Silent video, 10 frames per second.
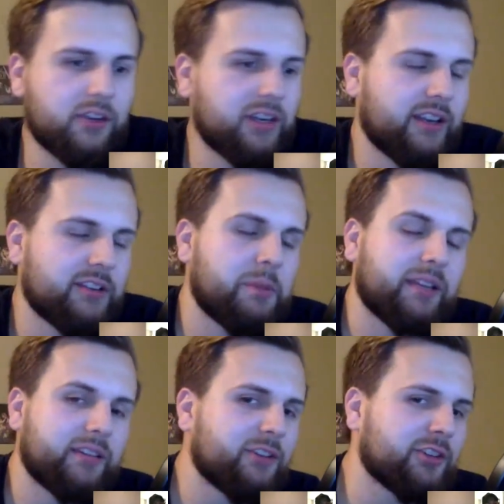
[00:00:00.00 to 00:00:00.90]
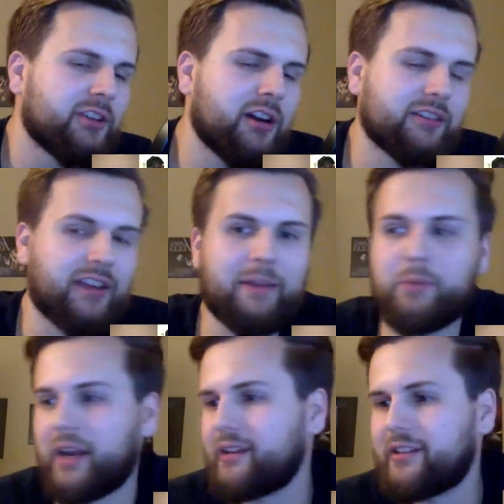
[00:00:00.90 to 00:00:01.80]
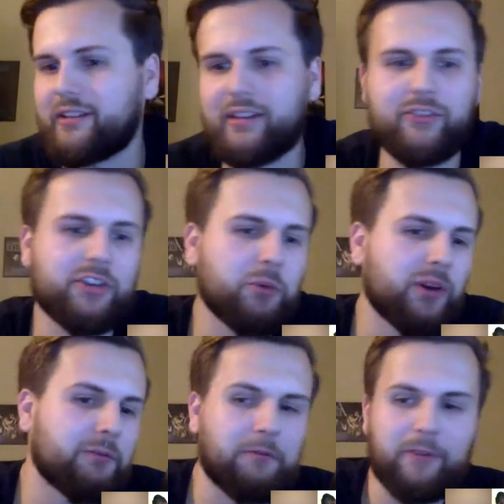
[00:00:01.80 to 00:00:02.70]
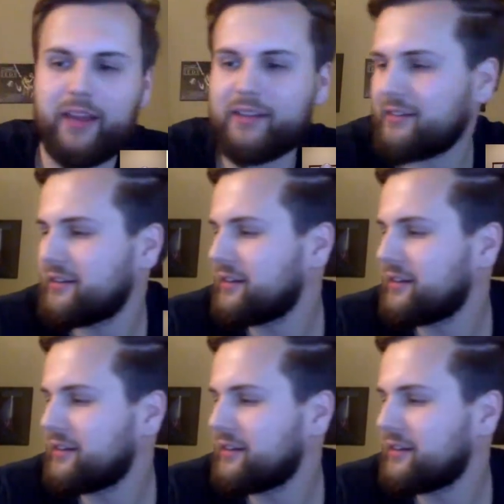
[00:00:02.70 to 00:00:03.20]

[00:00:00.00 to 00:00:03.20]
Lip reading: It has been such a long time, Brian, since I've seen your wonderful face.